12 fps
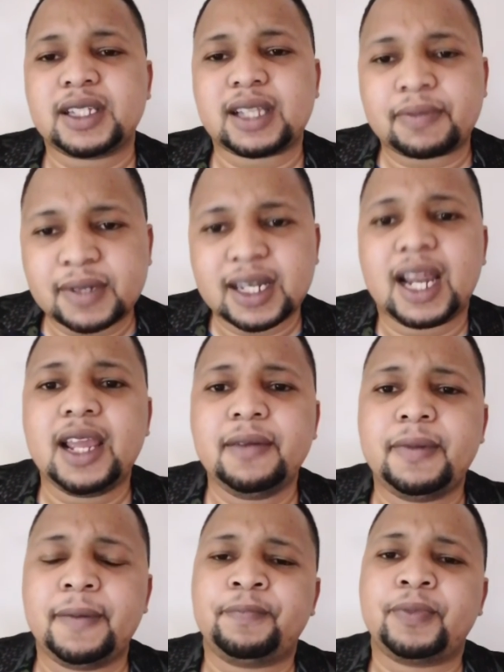
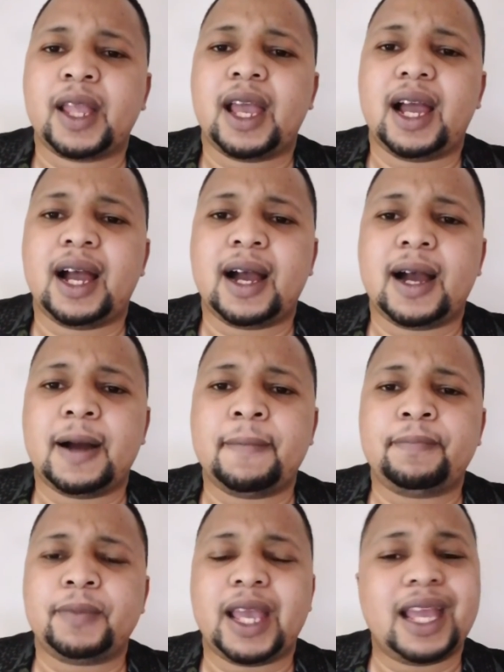subscribe,
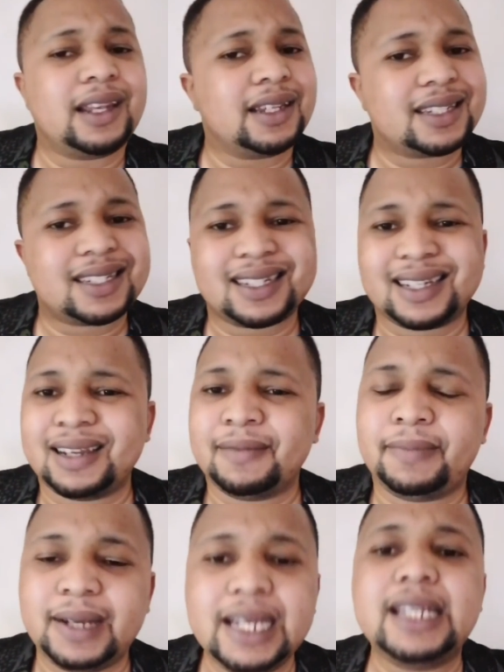and
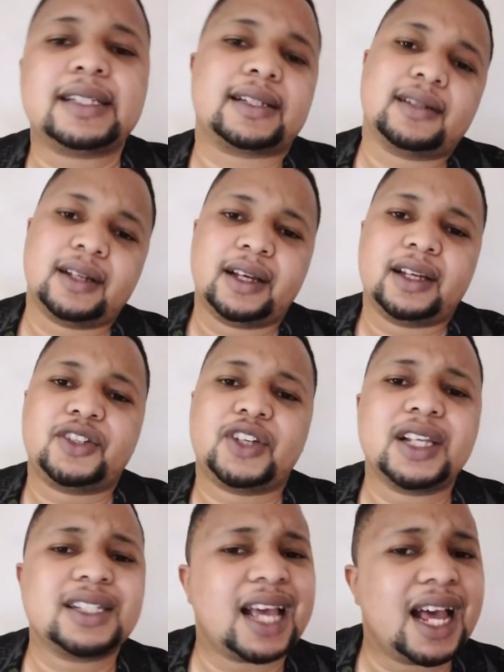please
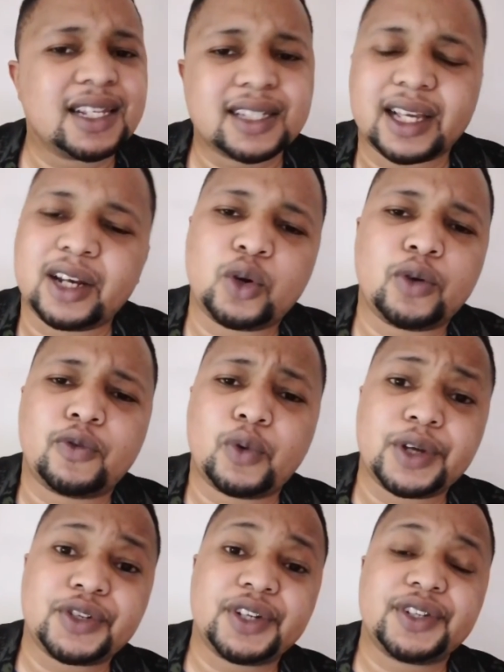just ask a lot of
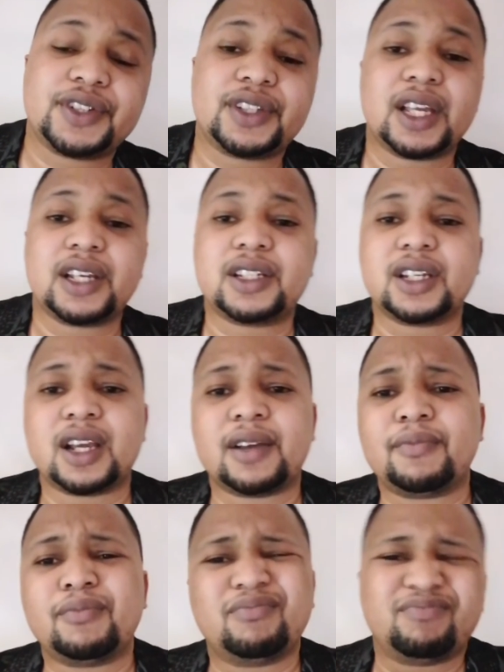questions that
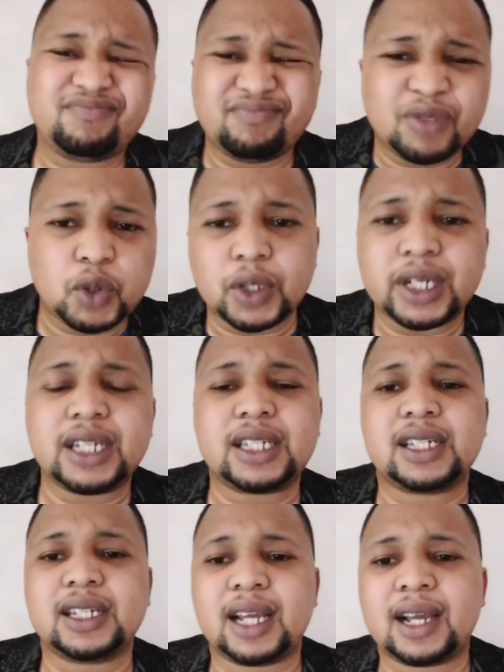you
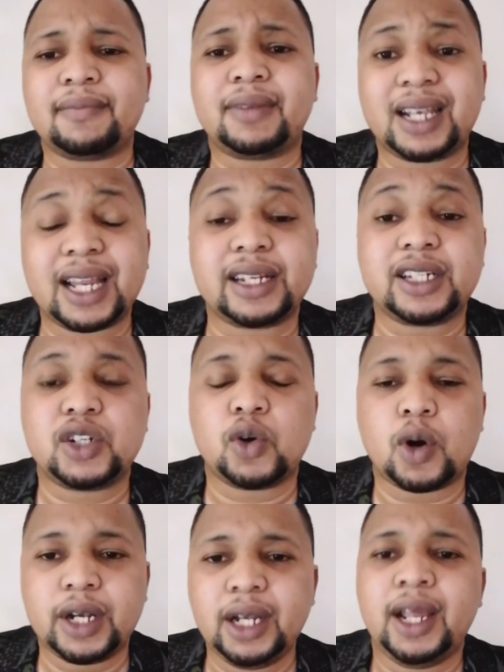need clarity
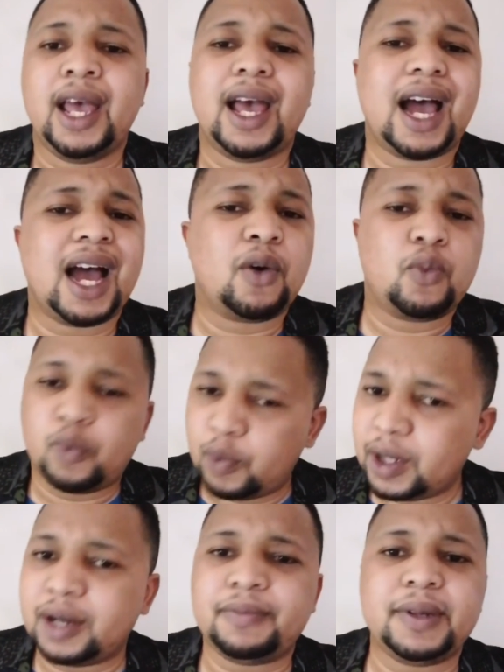on. I
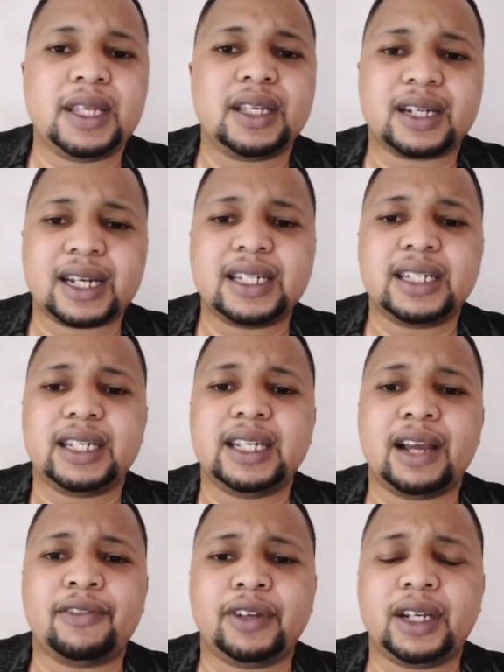will be
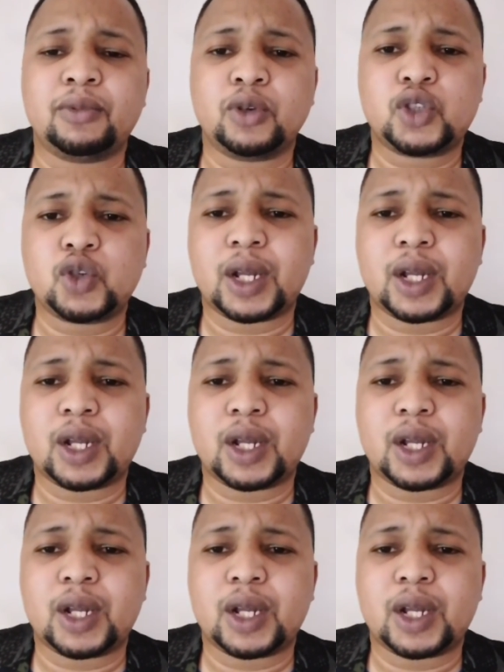readily available